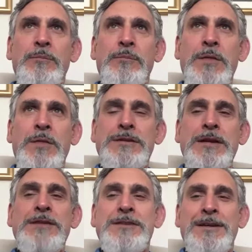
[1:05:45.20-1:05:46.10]

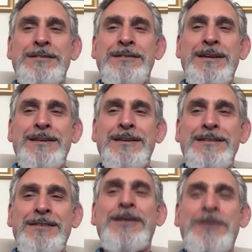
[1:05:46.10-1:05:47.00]
teachings that
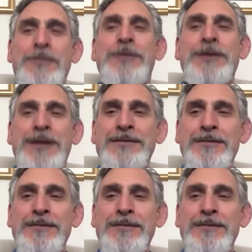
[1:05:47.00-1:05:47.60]
Shakyamuni